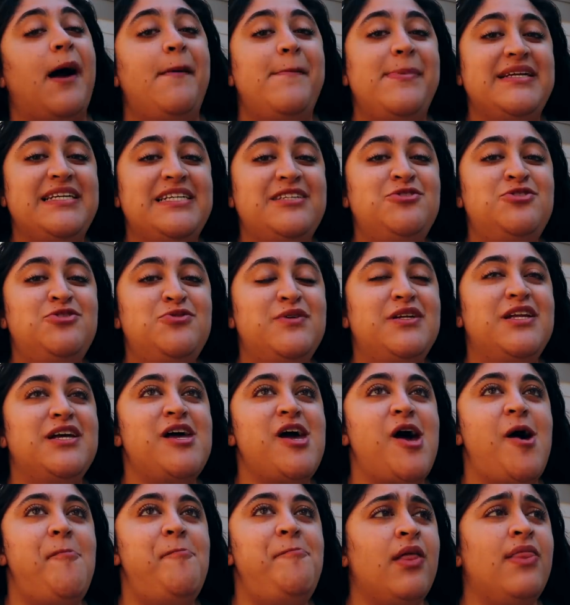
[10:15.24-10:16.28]
I've been into it
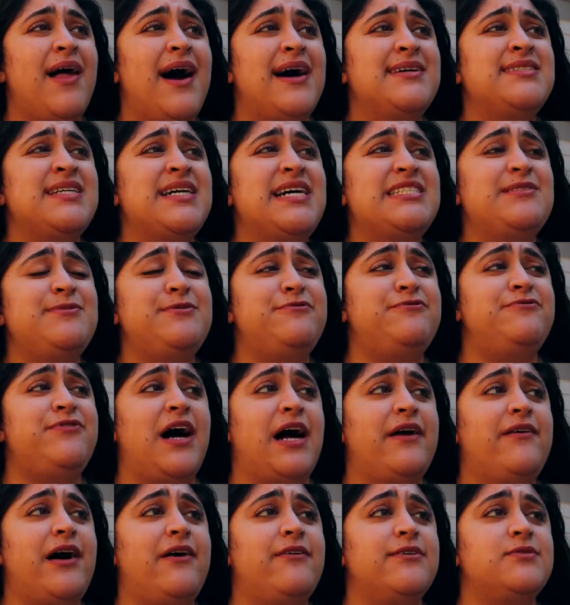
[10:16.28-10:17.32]
again. Last night I spent
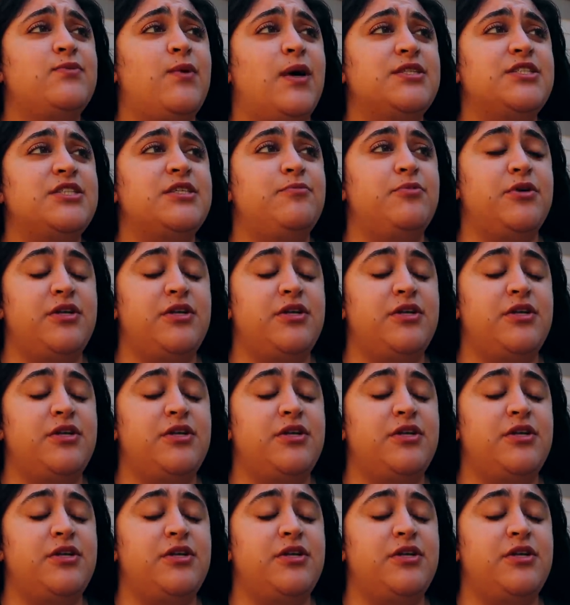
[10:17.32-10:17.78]
5 hours watching